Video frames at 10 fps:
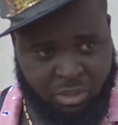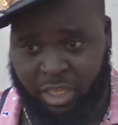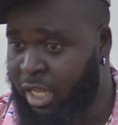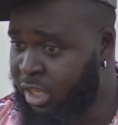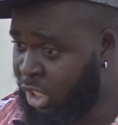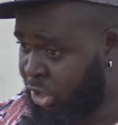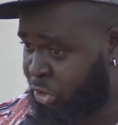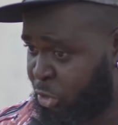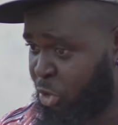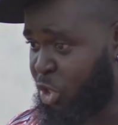that at
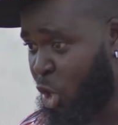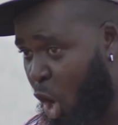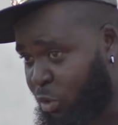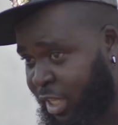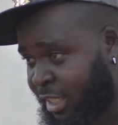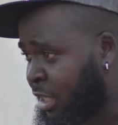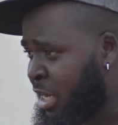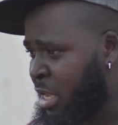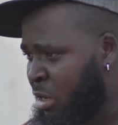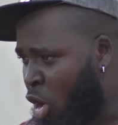least you know that
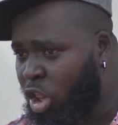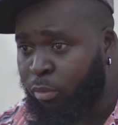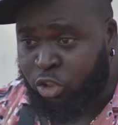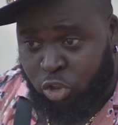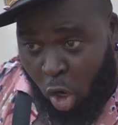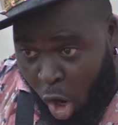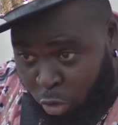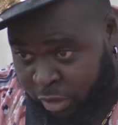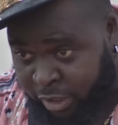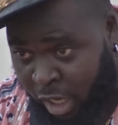almost
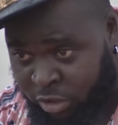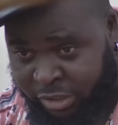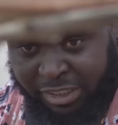all the girls